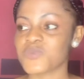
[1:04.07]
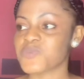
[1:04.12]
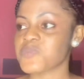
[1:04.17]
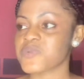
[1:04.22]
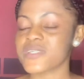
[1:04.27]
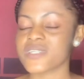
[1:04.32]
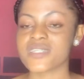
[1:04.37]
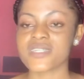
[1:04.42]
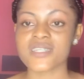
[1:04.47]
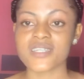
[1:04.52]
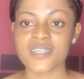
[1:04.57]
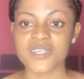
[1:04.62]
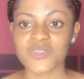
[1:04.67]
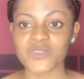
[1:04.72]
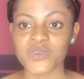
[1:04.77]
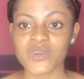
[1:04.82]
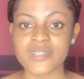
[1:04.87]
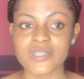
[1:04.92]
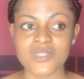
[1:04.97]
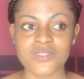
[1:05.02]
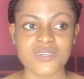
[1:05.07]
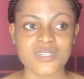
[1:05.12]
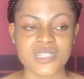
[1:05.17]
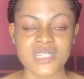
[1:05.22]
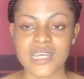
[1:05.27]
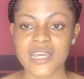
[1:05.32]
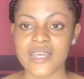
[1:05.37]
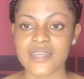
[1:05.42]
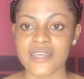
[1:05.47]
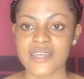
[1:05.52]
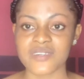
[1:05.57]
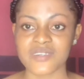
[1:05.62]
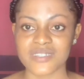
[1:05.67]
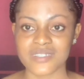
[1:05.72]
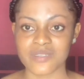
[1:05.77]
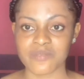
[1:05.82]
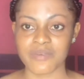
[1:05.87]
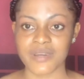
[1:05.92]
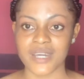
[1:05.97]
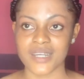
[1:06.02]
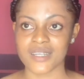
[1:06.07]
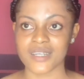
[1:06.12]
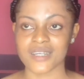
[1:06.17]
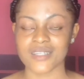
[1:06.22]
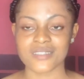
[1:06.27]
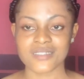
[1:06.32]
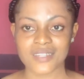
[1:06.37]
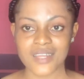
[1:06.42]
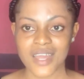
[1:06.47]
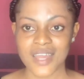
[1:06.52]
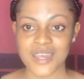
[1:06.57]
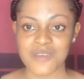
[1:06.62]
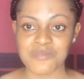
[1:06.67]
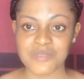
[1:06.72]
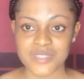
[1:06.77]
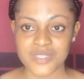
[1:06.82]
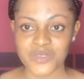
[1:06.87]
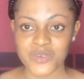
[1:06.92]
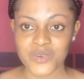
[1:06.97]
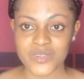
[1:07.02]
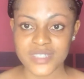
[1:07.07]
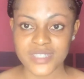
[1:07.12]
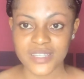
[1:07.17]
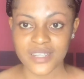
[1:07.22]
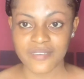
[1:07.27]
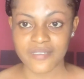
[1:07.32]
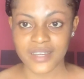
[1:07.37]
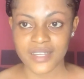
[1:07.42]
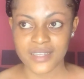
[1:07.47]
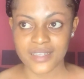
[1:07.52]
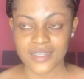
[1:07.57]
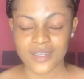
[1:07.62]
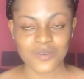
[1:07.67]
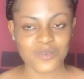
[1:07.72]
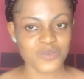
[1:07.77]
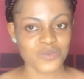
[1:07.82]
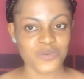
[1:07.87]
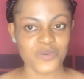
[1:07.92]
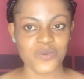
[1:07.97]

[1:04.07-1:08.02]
please ignore the noise that i are hearing on the background i am in the hostel right now so